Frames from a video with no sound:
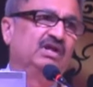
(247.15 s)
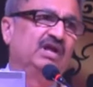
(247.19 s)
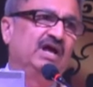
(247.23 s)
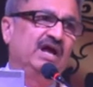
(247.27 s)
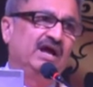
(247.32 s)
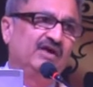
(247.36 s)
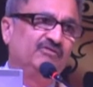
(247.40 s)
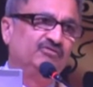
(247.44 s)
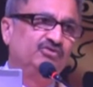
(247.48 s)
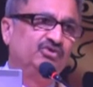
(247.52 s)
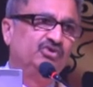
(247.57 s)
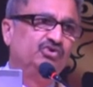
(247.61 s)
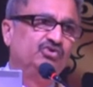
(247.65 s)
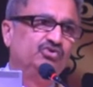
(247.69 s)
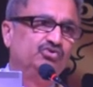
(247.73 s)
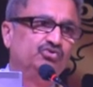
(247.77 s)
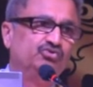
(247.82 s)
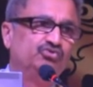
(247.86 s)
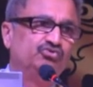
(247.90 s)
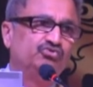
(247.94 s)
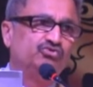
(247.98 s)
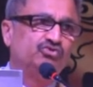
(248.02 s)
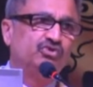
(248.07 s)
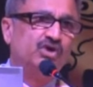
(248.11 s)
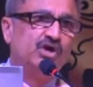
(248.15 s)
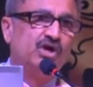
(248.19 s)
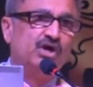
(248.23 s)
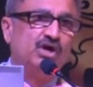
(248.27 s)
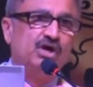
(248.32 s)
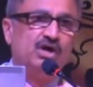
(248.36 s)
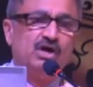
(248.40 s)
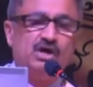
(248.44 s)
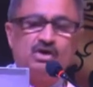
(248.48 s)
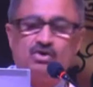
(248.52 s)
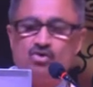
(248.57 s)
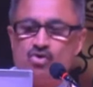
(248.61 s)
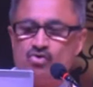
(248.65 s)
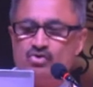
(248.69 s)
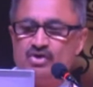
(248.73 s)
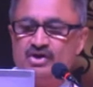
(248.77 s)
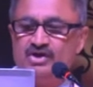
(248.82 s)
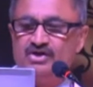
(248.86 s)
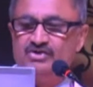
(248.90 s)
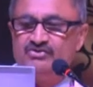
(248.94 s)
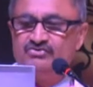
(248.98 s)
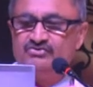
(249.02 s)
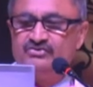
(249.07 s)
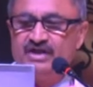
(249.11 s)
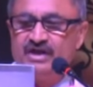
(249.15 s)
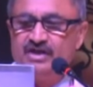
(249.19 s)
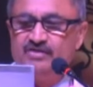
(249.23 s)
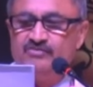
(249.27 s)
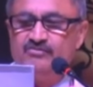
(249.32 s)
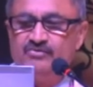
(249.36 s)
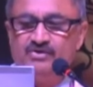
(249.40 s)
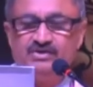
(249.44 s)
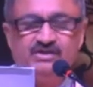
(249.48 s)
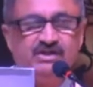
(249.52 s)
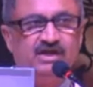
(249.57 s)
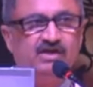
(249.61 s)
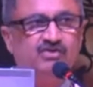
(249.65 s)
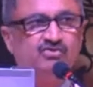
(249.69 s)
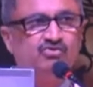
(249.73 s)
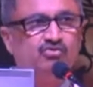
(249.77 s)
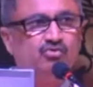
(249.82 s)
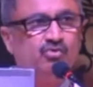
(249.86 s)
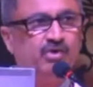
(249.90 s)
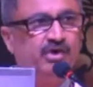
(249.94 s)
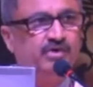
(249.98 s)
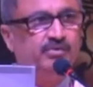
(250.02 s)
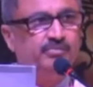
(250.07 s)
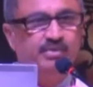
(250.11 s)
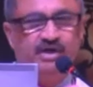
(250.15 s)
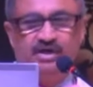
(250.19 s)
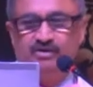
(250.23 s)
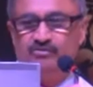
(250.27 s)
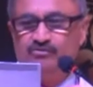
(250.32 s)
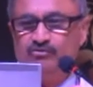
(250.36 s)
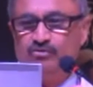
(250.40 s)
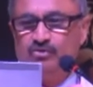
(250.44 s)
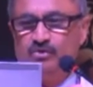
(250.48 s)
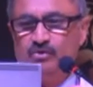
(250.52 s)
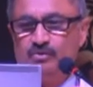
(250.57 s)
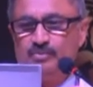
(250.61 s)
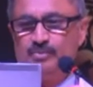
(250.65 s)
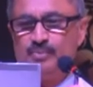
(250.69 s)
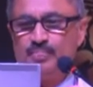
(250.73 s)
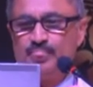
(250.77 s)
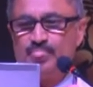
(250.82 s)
You have to use local anesthetic for that, it's quite painful.